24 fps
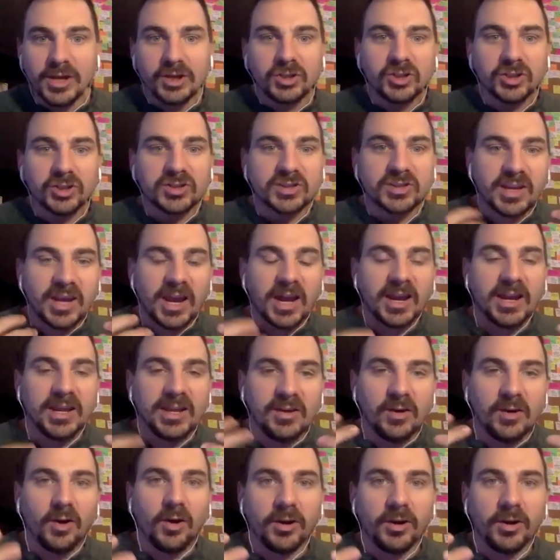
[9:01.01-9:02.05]
just to kind of
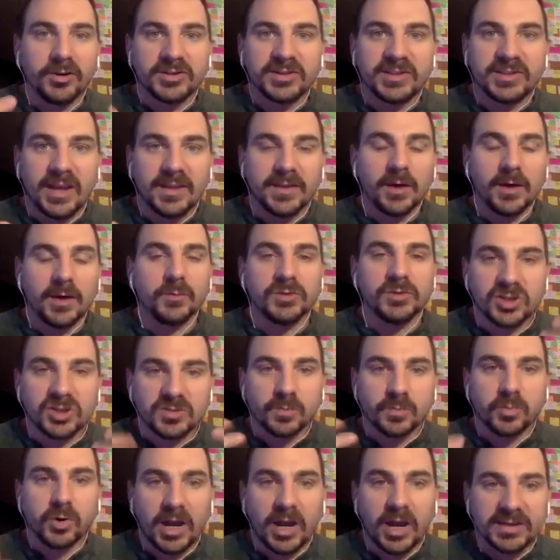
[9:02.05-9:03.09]
understand that it was
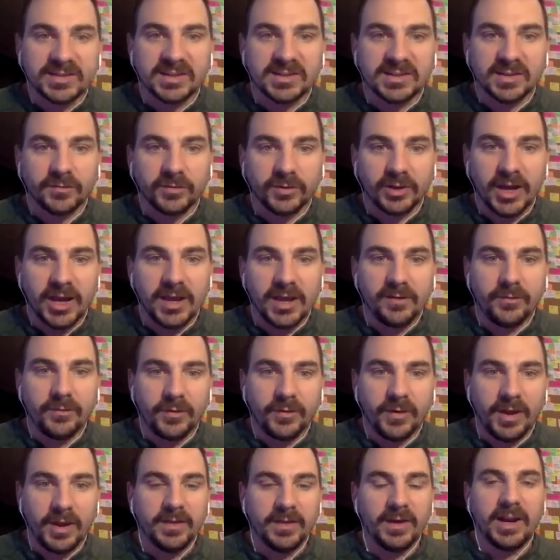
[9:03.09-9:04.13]
just process of life
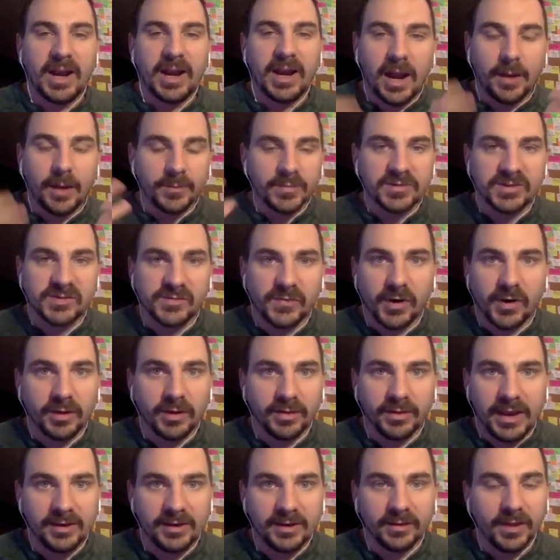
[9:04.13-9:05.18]
that it happens very
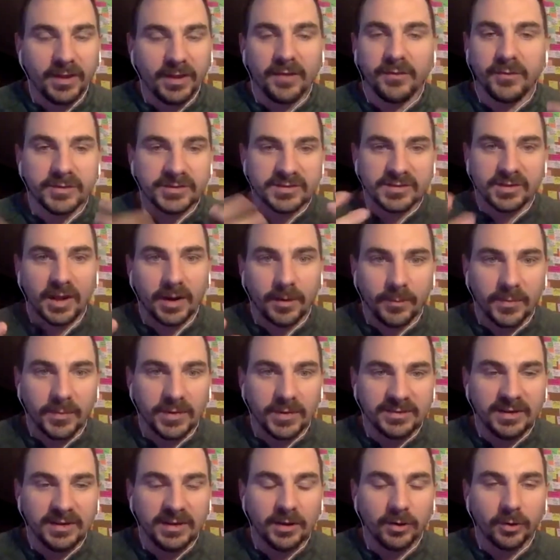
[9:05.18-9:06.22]
late in life. It's not a
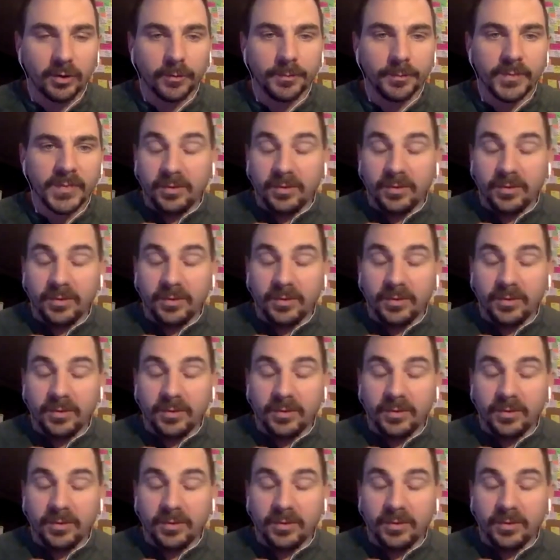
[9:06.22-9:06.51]
big deal.